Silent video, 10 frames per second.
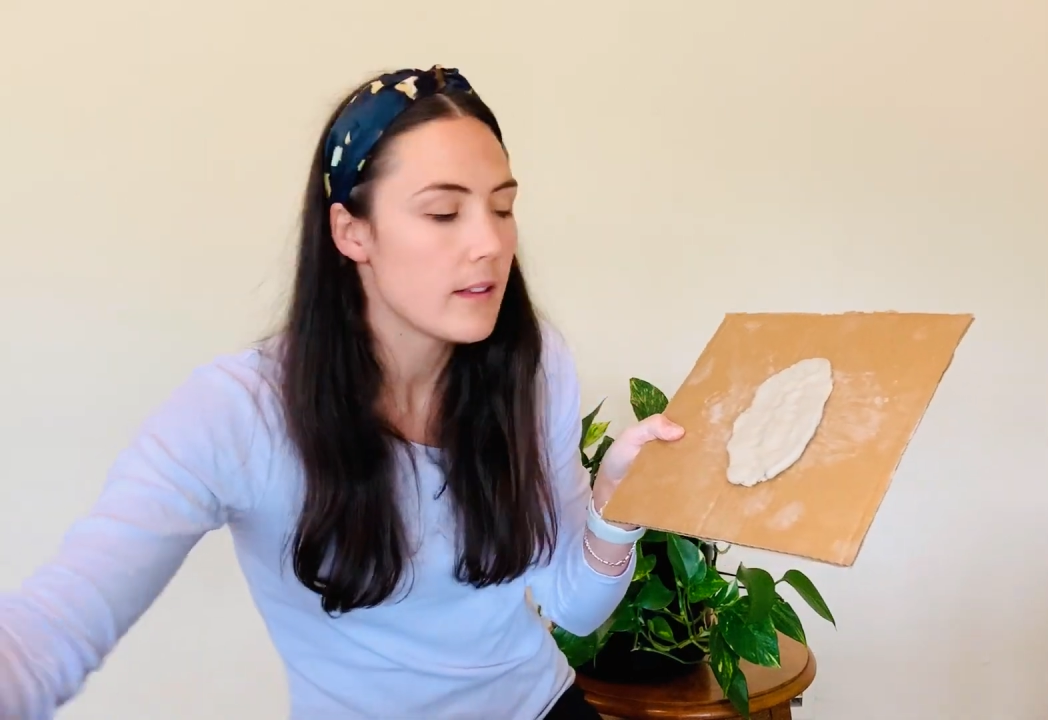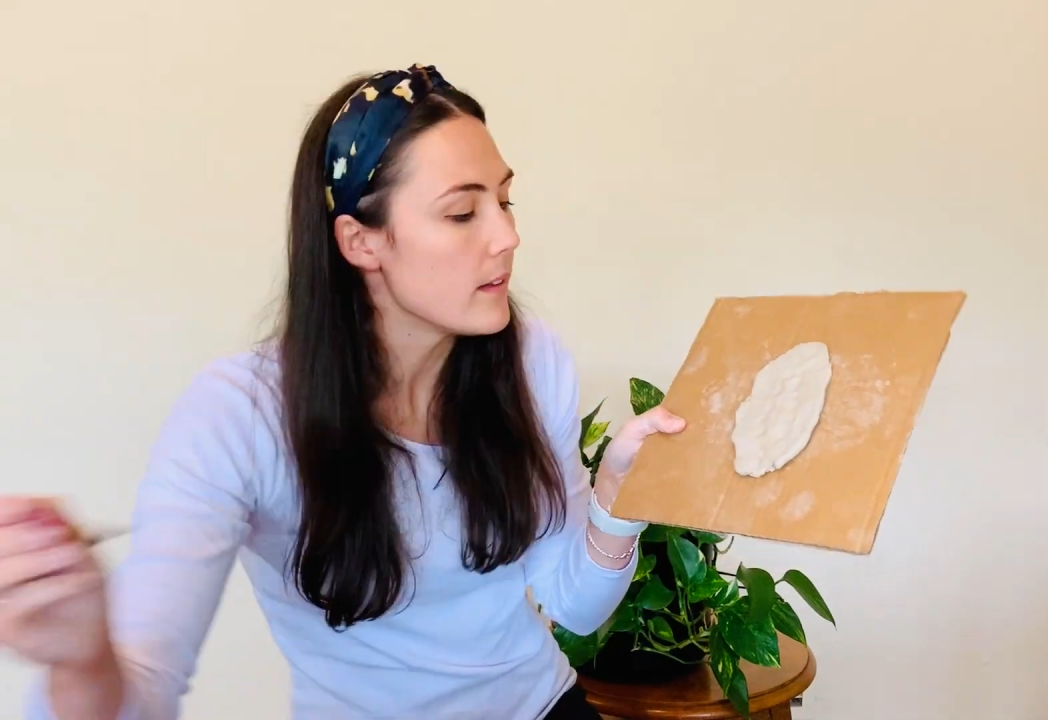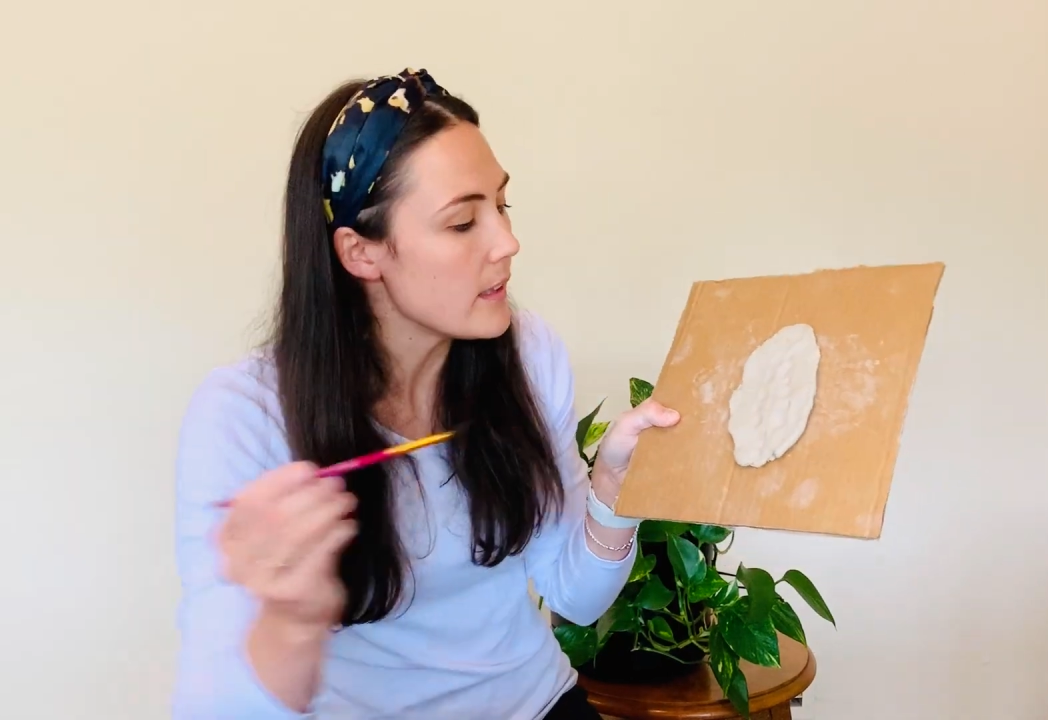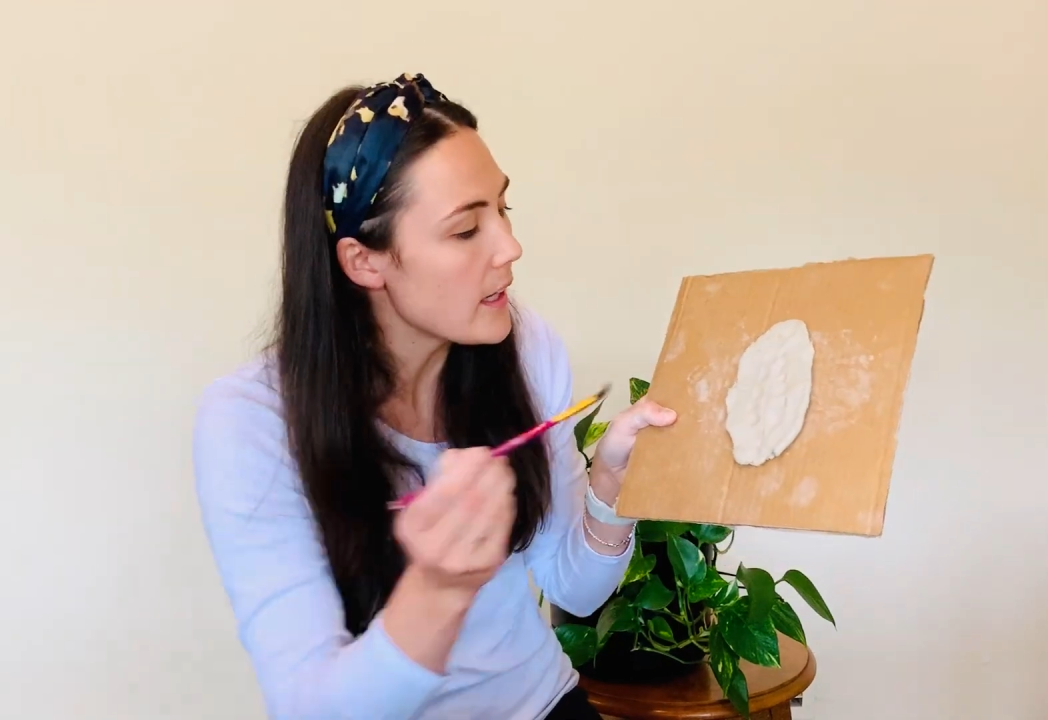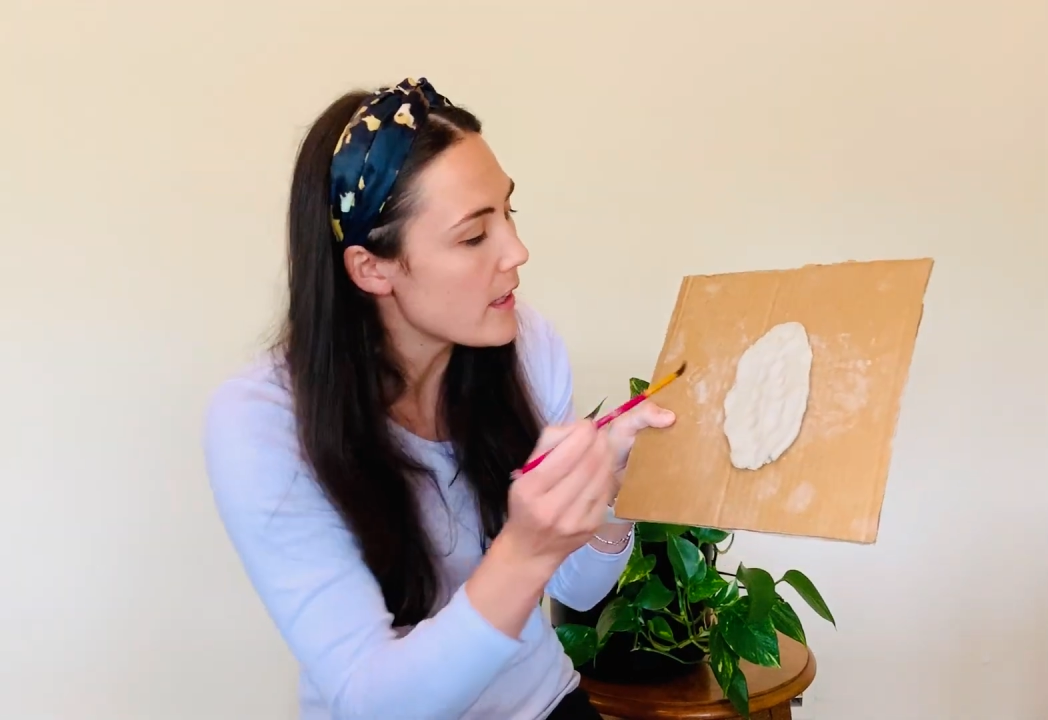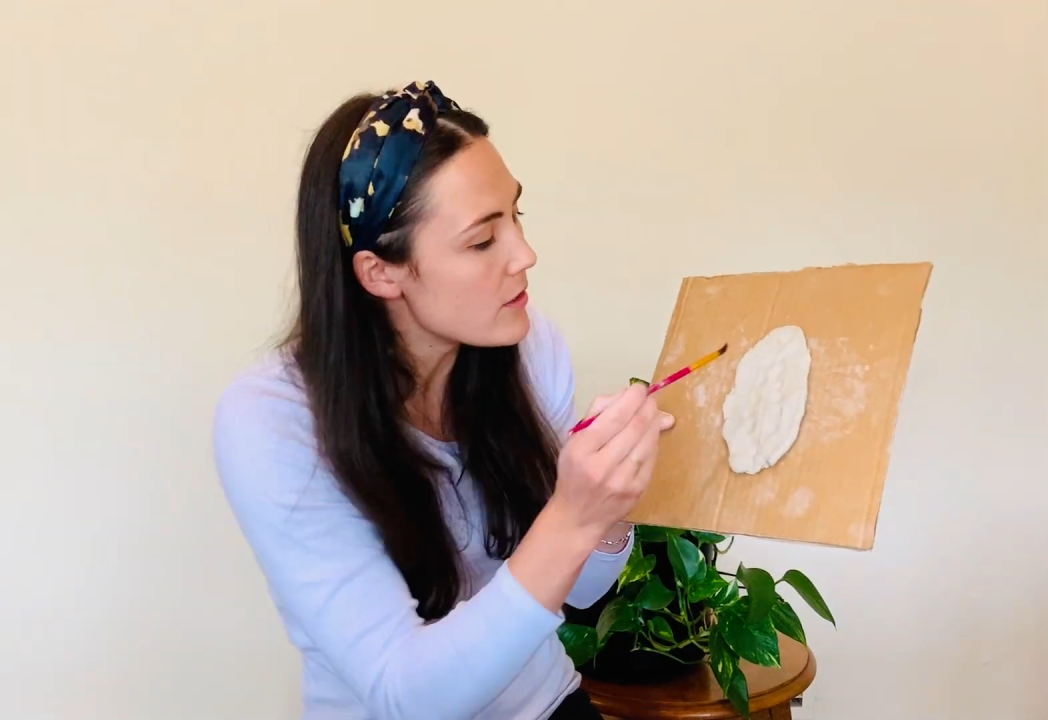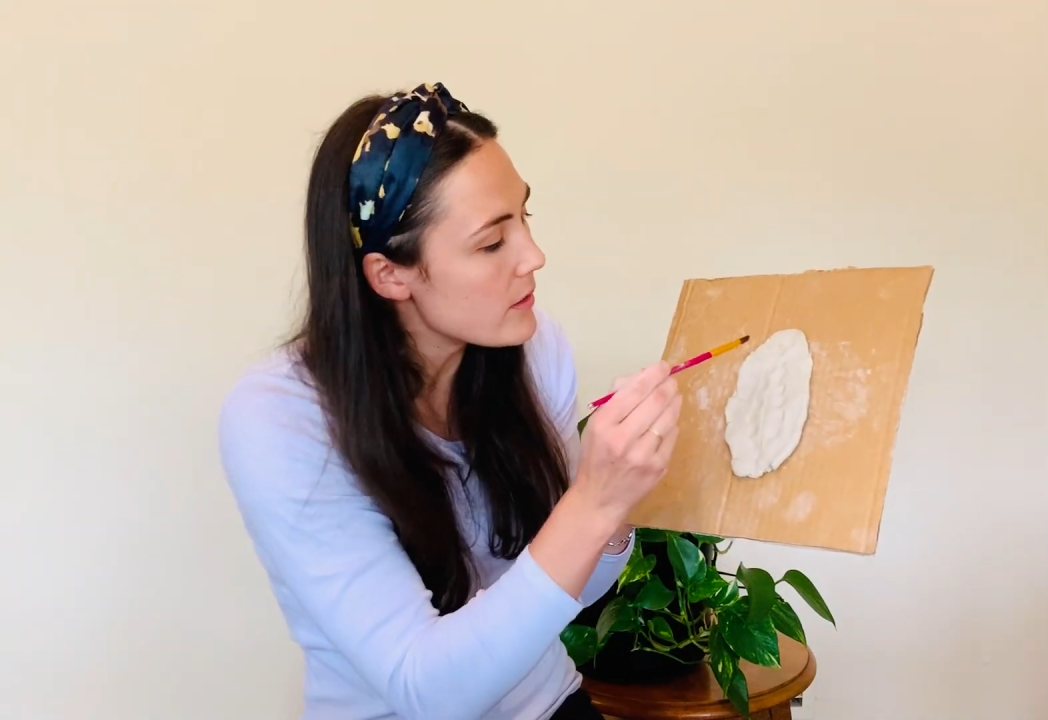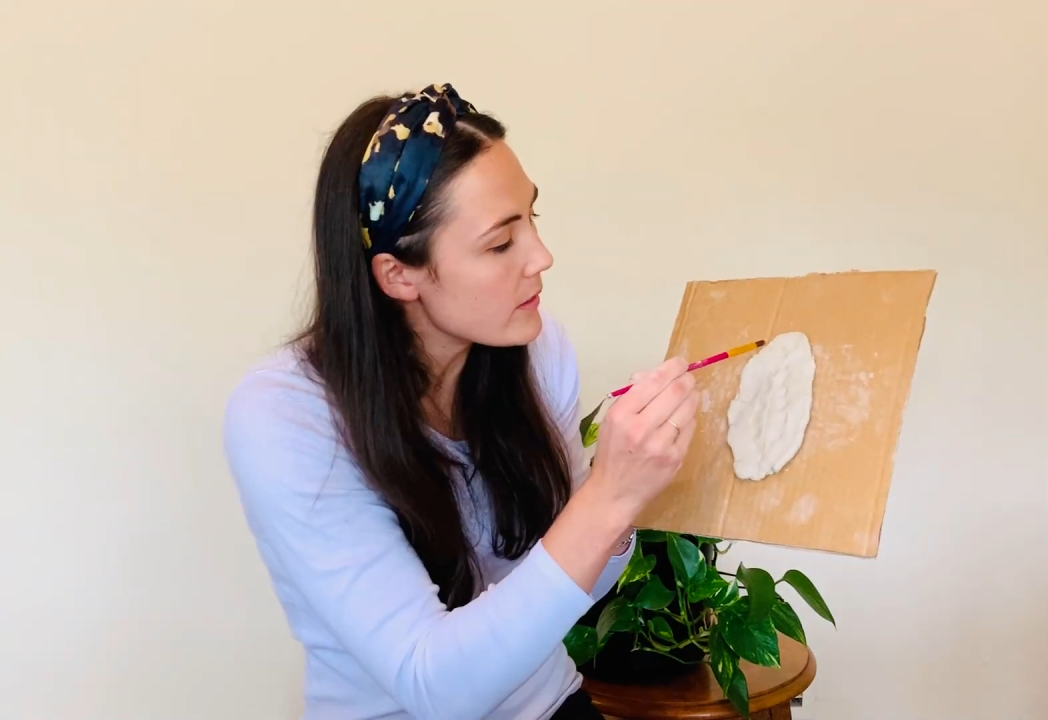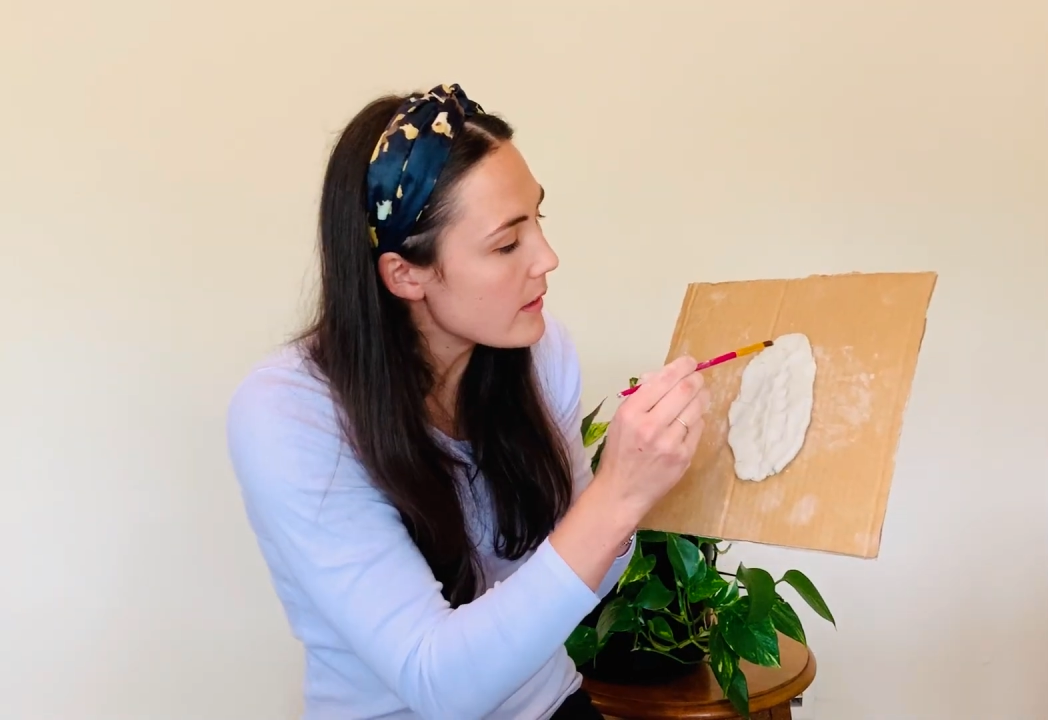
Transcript: the edges